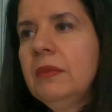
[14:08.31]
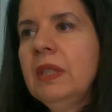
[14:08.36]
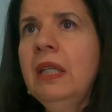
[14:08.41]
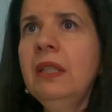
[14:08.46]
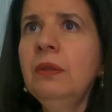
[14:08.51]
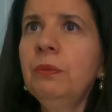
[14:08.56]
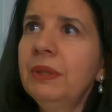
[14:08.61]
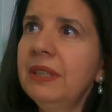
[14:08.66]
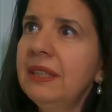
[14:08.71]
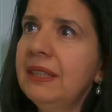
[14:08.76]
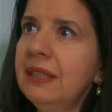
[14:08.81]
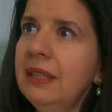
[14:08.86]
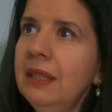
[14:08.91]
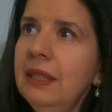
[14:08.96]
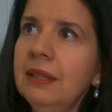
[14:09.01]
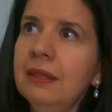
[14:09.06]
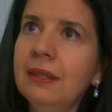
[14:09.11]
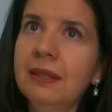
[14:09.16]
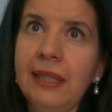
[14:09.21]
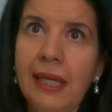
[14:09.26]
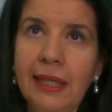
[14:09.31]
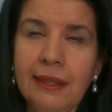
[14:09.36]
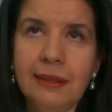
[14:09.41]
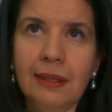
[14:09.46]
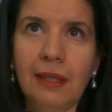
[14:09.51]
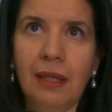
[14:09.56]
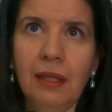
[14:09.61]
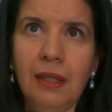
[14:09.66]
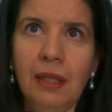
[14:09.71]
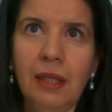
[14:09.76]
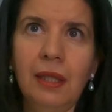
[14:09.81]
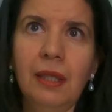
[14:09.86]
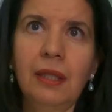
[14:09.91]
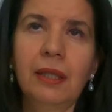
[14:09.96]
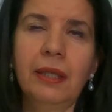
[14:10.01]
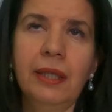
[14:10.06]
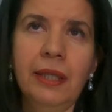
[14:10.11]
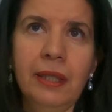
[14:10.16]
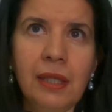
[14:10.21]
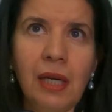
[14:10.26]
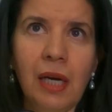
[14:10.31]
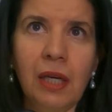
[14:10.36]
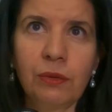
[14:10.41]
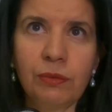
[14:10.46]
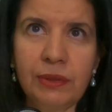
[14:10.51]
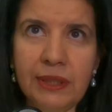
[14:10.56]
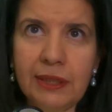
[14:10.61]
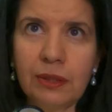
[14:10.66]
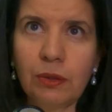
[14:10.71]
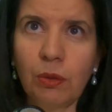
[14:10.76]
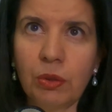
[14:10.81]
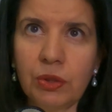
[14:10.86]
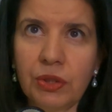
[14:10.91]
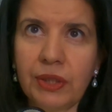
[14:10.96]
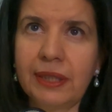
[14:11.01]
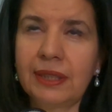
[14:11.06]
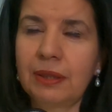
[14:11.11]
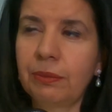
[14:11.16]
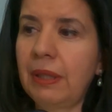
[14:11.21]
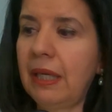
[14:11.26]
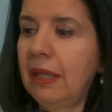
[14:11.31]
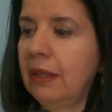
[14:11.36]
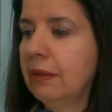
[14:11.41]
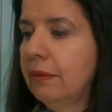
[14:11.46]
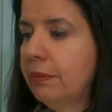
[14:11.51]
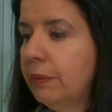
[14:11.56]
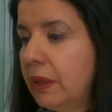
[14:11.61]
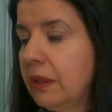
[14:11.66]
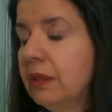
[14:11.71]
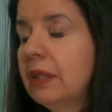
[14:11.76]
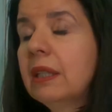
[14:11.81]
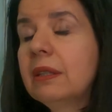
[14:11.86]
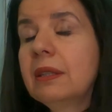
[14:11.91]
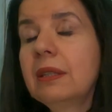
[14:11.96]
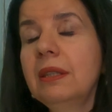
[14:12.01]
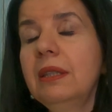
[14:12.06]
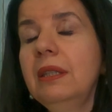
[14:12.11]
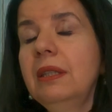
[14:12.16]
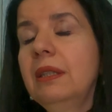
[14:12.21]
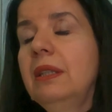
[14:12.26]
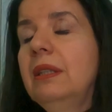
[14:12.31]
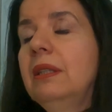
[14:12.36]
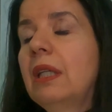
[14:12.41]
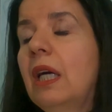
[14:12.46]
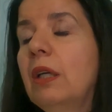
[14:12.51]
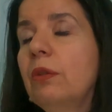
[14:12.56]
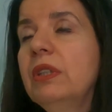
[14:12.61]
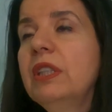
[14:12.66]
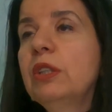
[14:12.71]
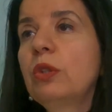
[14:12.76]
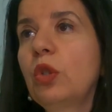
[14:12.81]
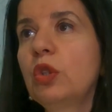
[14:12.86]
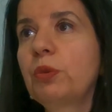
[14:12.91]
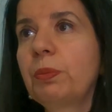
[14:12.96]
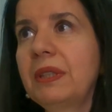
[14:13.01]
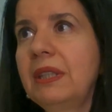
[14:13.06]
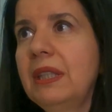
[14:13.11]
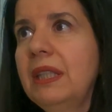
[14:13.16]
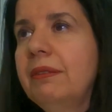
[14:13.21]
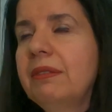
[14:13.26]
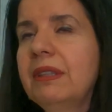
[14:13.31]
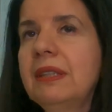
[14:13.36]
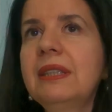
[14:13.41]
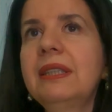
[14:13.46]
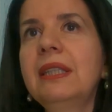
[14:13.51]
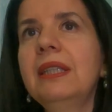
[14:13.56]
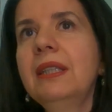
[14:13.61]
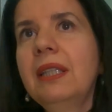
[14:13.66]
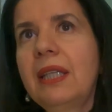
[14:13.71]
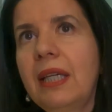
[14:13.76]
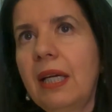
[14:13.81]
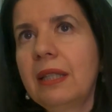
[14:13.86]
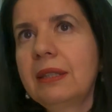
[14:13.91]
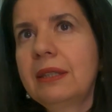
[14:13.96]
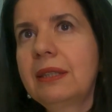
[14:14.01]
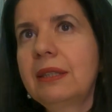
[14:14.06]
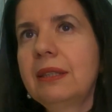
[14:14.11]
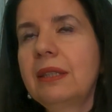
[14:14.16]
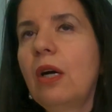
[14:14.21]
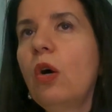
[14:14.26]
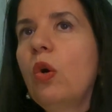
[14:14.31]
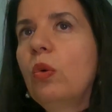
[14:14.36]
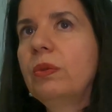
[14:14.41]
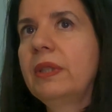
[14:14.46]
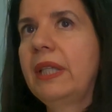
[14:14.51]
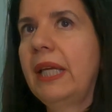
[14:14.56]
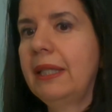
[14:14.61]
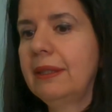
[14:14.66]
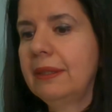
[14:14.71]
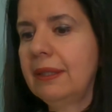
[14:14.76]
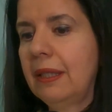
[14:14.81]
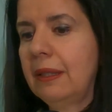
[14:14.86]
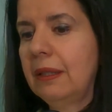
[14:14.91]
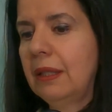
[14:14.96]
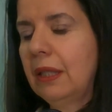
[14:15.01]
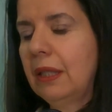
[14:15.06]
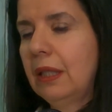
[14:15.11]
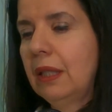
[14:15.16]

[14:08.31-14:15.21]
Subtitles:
And we're seeing the data in our research as well. Well, not in our research, but even Signicat's own data.